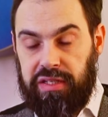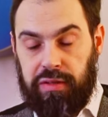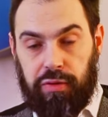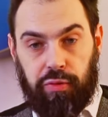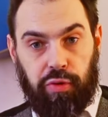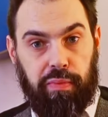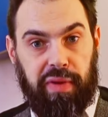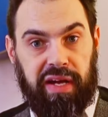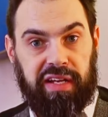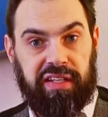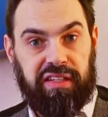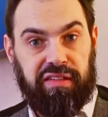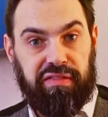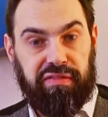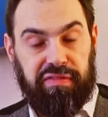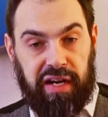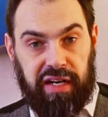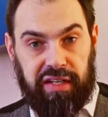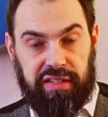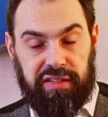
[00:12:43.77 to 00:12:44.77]
remain
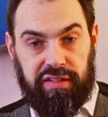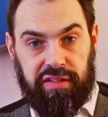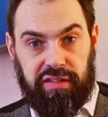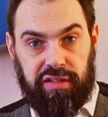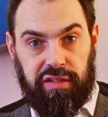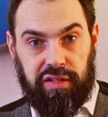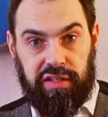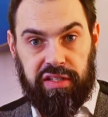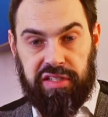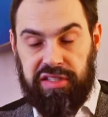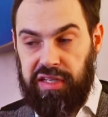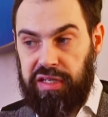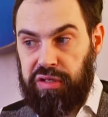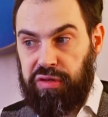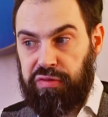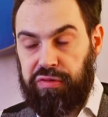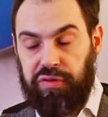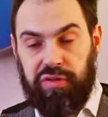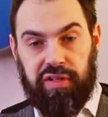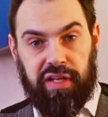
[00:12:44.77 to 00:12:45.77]
divided instead
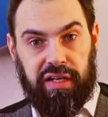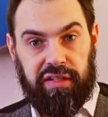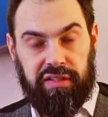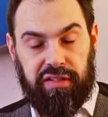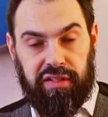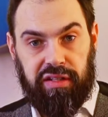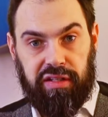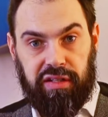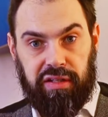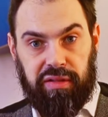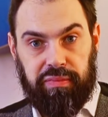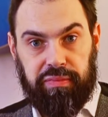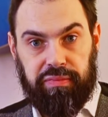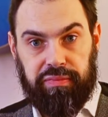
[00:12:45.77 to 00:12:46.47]
of uniting.